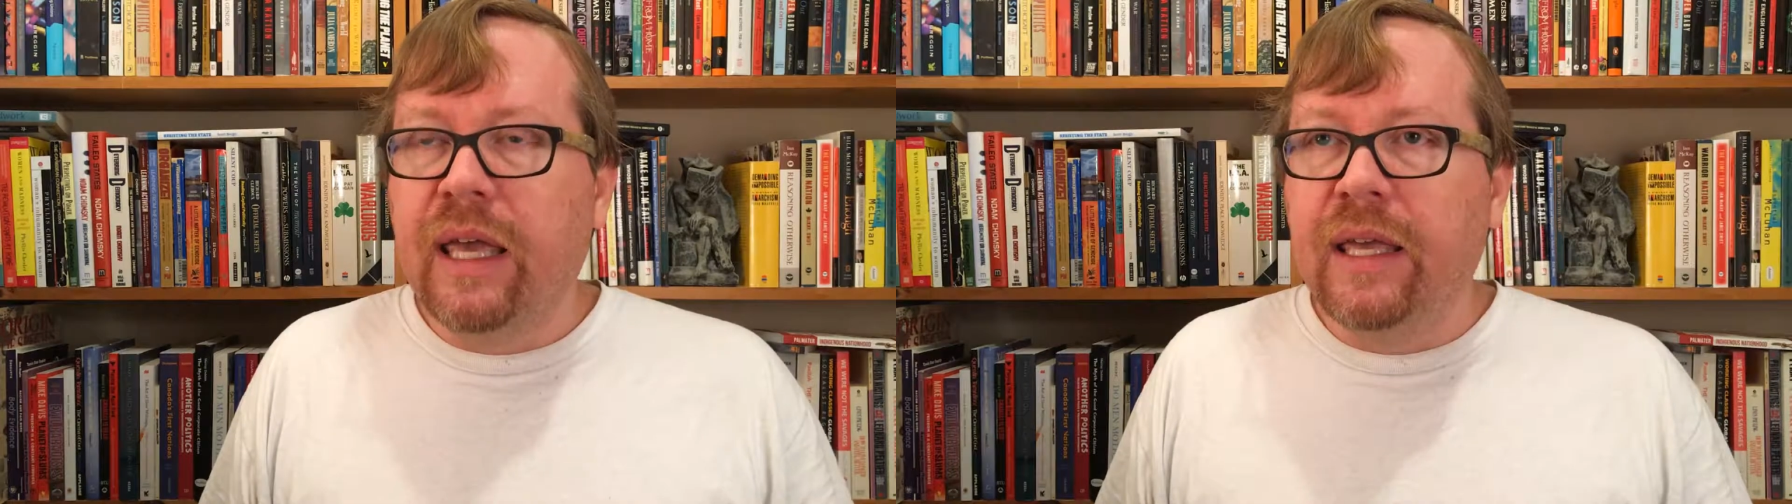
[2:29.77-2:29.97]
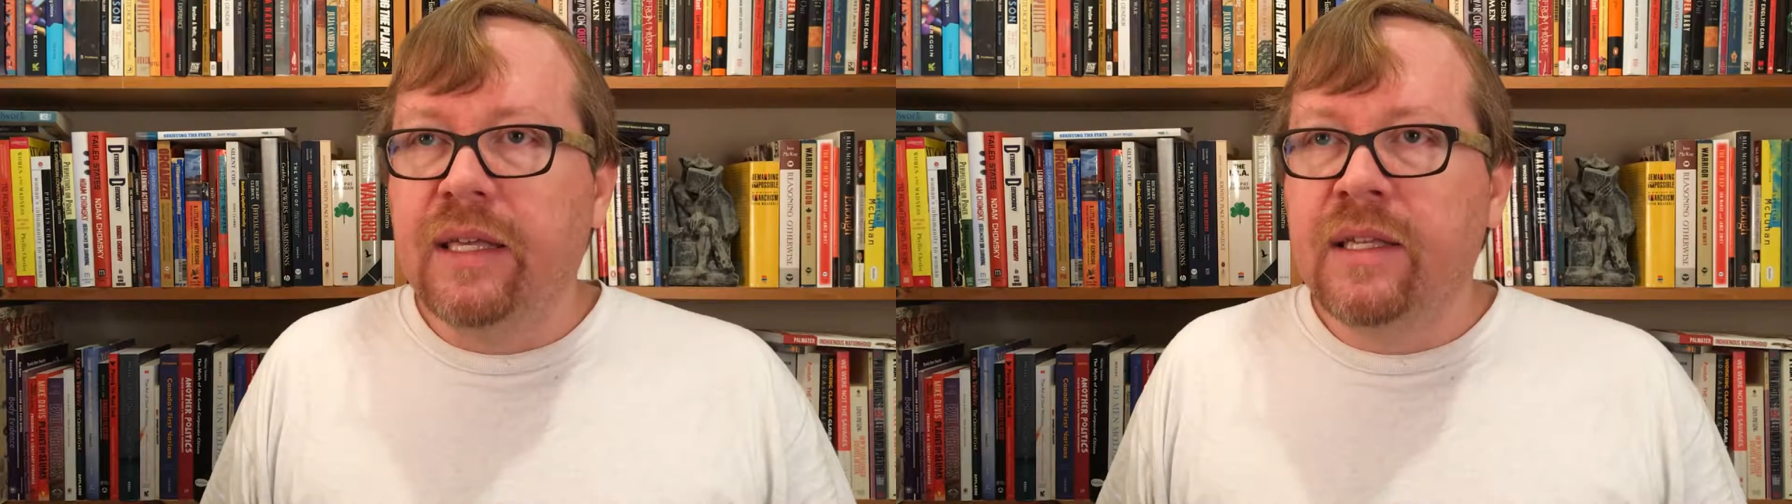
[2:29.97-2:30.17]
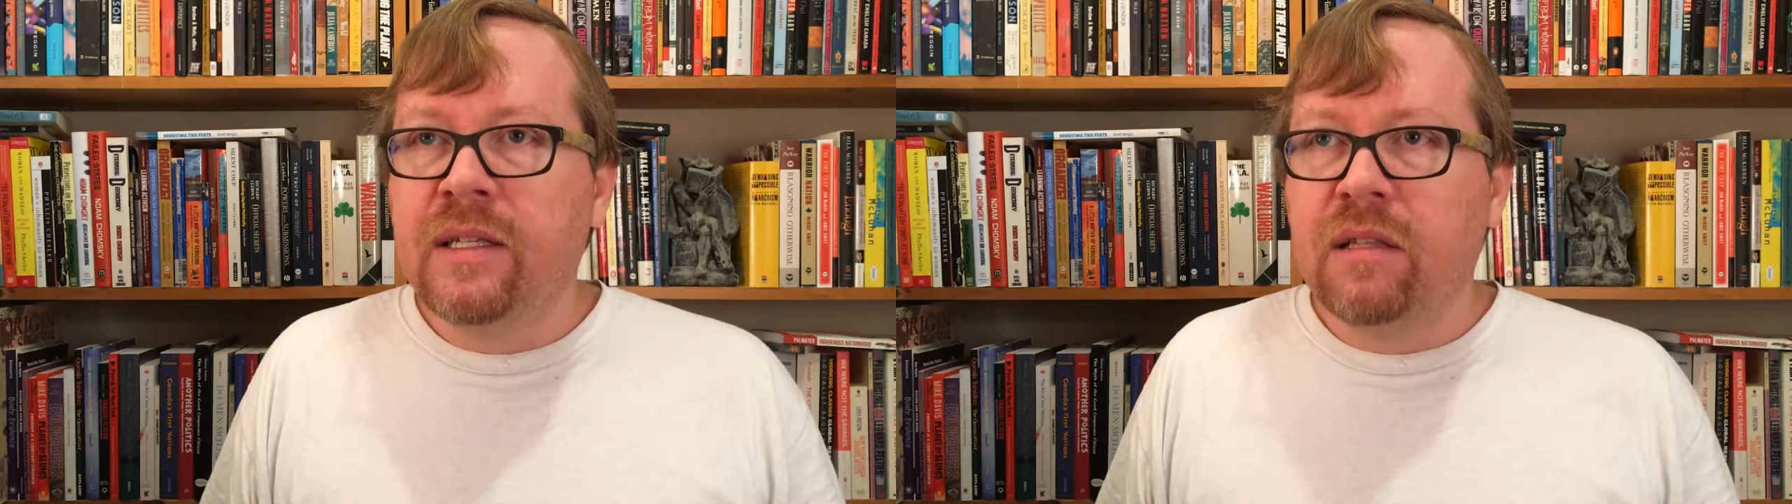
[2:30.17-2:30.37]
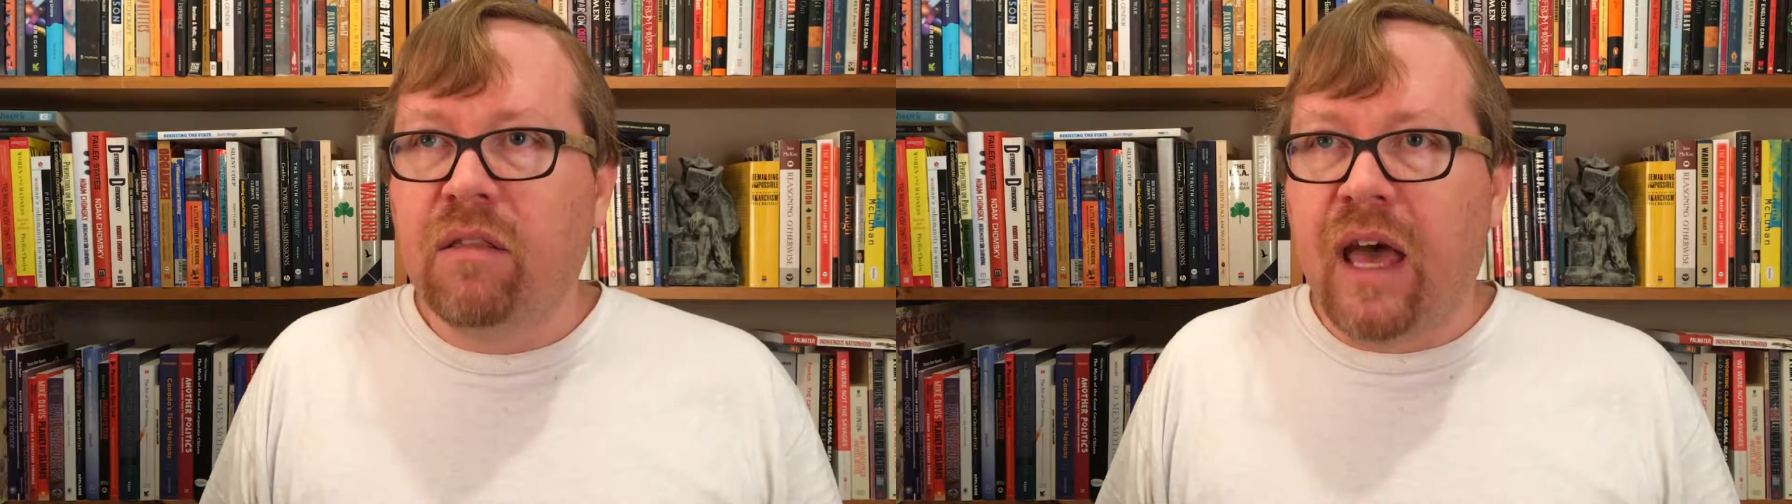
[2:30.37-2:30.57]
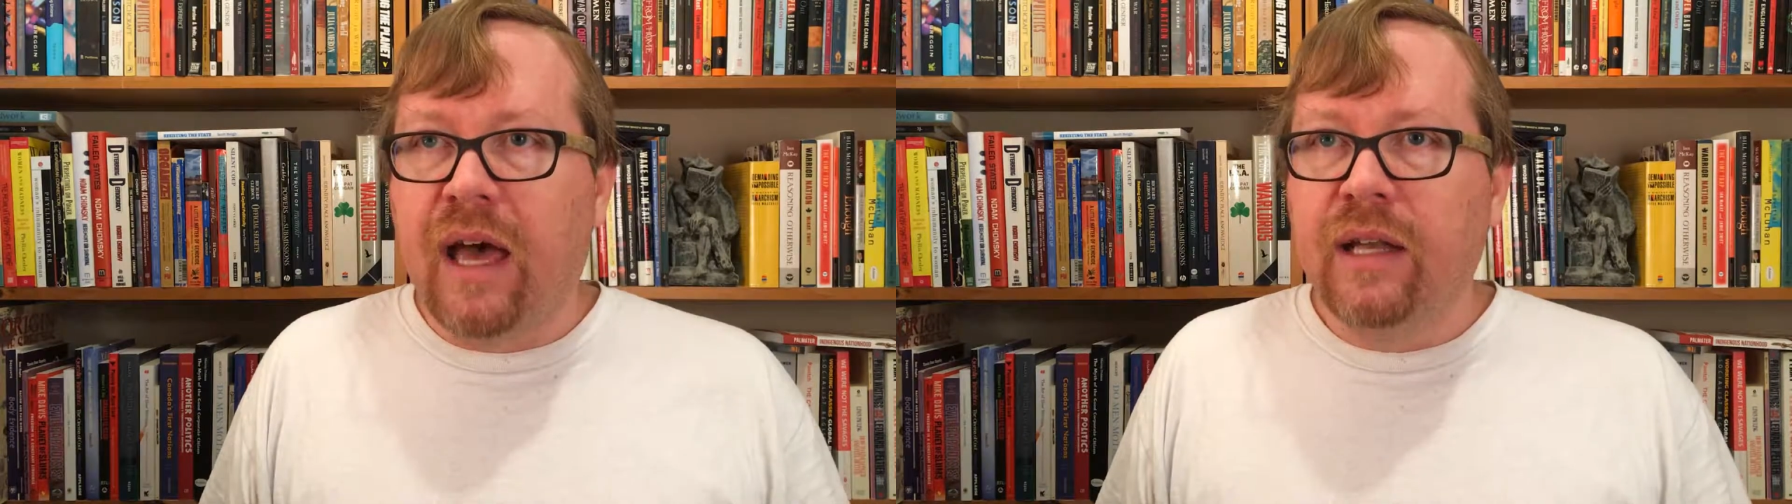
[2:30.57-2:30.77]
is
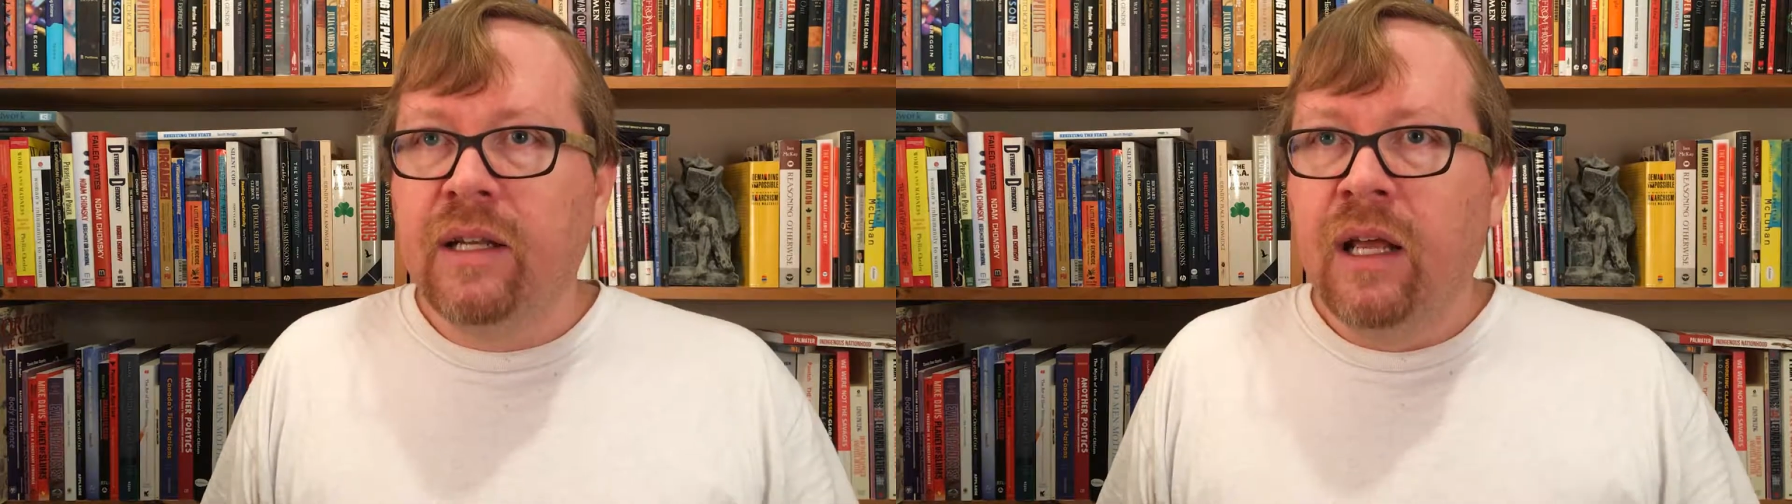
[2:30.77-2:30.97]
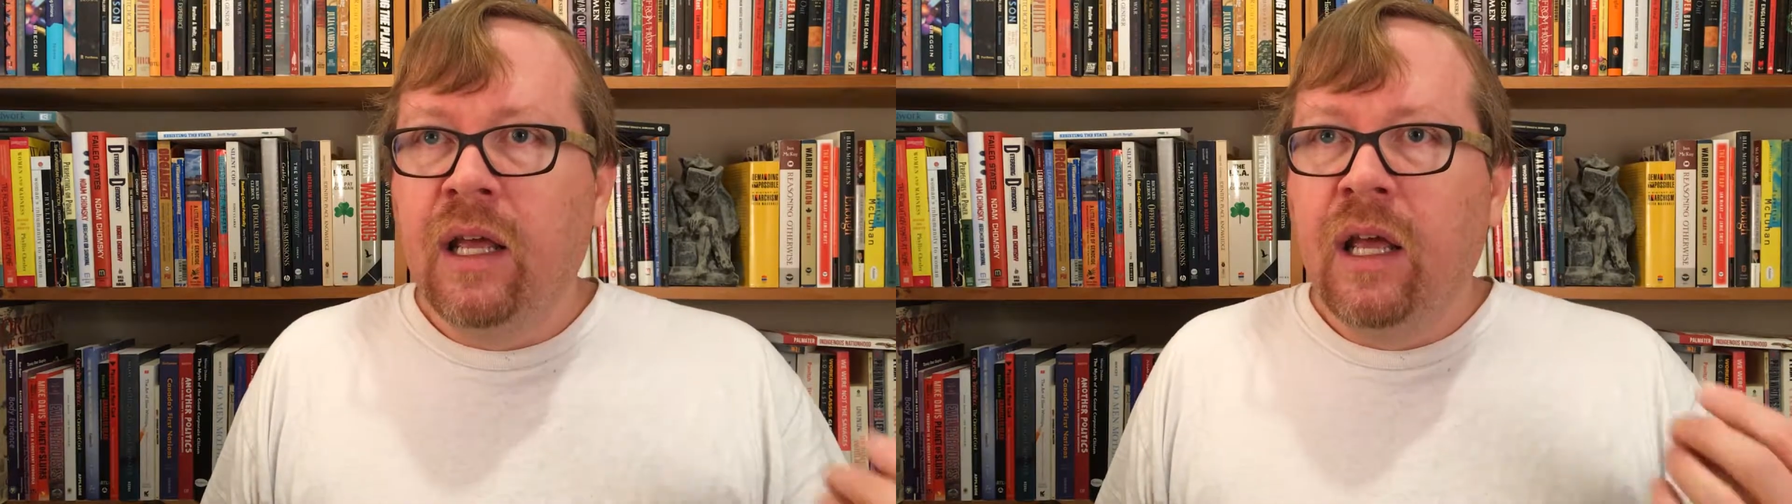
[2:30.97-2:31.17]
that